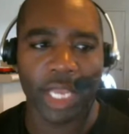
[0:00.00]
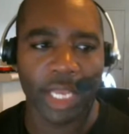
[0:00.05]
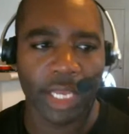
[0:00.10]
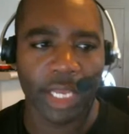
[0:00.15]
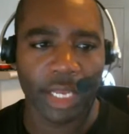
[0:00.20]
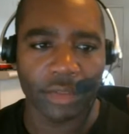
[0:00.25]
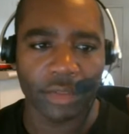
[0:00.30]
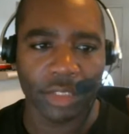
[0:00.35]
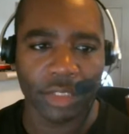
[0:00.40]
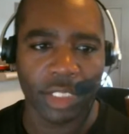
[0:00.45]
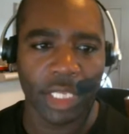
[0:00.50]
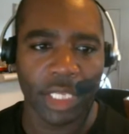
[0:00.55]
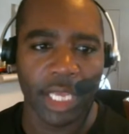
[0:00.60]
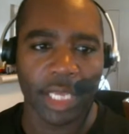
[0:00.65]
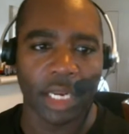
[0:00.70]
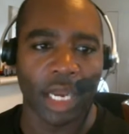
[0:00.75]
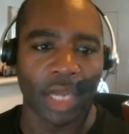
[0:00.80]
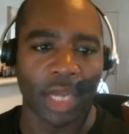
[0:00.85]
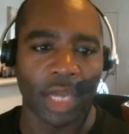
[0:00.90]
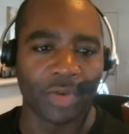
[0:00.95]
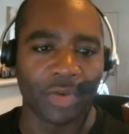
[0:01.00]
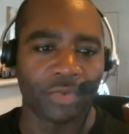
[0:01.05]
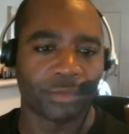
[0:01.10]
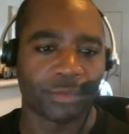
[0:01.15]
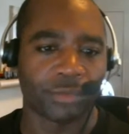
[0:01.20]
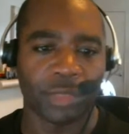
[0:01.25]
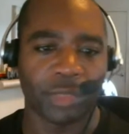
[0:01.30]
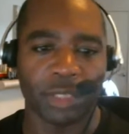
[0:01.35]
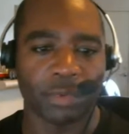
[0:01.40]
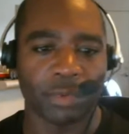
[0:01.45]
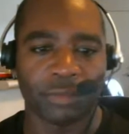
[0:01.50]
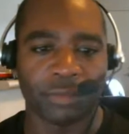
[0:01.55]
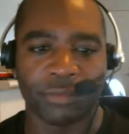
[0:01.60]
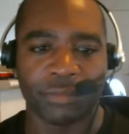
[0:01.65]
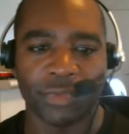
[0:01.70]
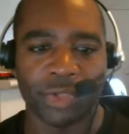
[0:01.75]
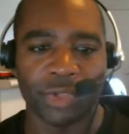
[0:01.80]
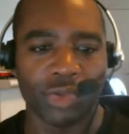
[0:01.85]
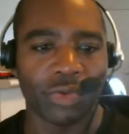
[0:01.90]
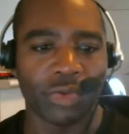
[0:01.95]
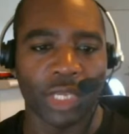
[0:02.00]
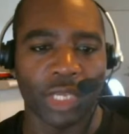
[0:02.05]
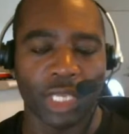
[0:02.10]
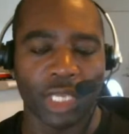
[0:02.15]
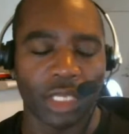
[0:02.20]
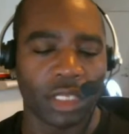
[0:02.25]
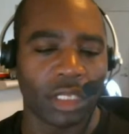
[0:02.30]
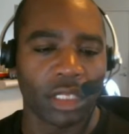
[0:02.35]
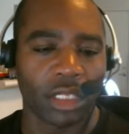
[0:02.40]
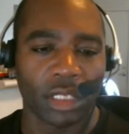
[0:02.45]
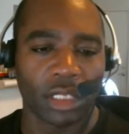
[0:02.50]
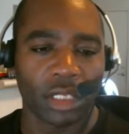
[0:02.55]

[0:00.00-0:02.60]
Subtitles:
Hangouts, he had hundreds of people viewing.